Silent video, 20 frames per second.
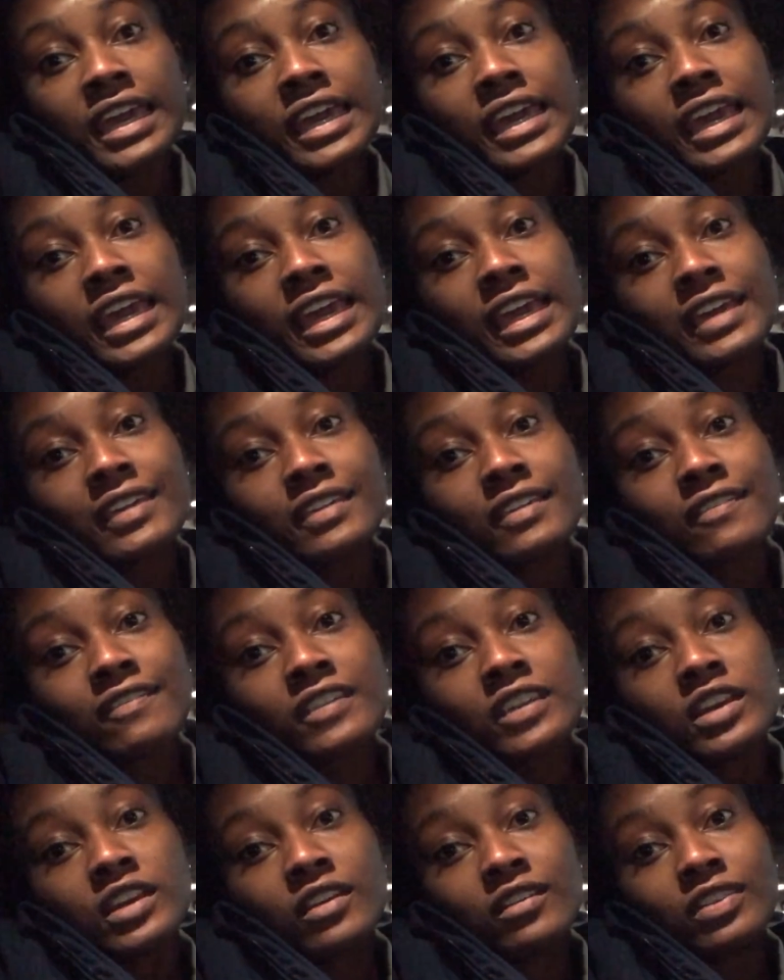and give this
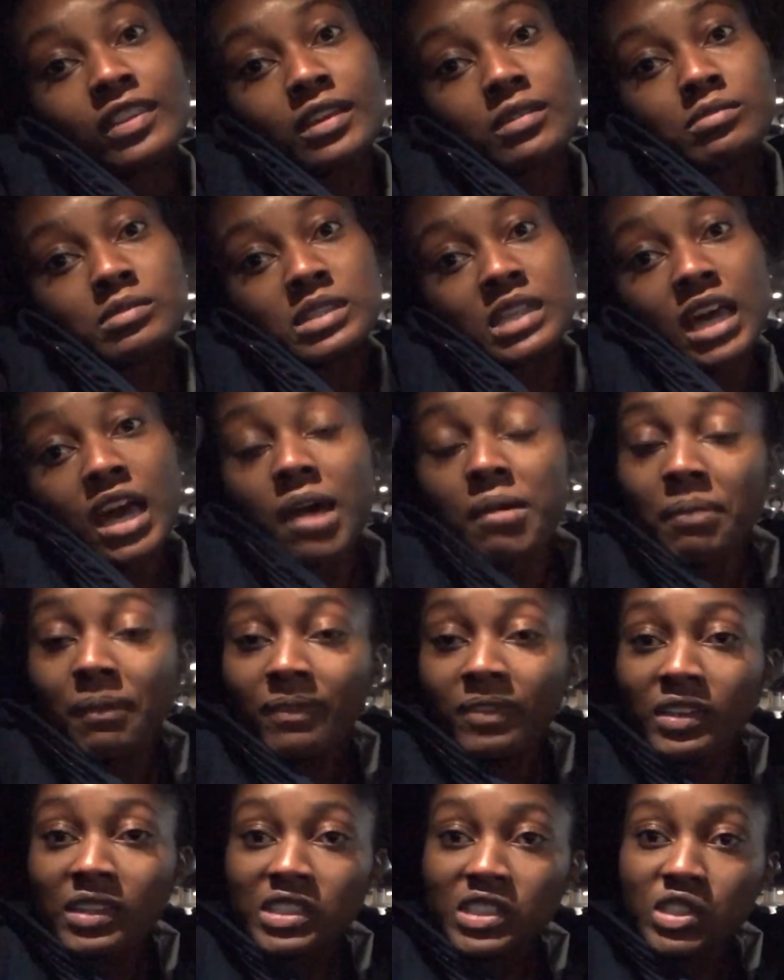video a thumbs up
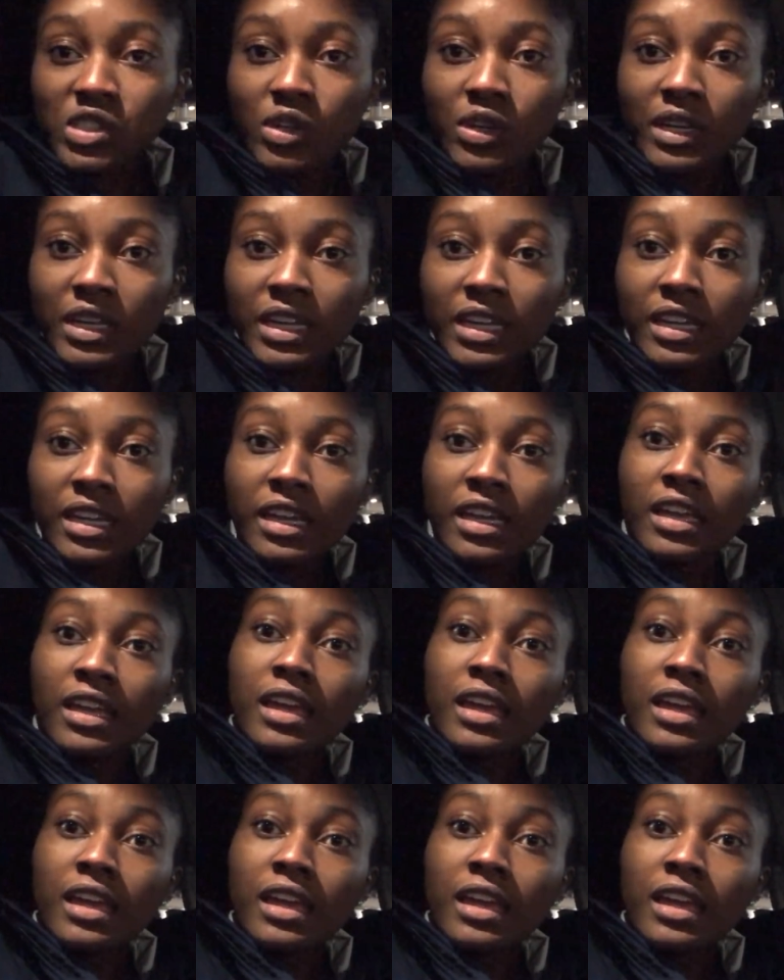if you enjoyed it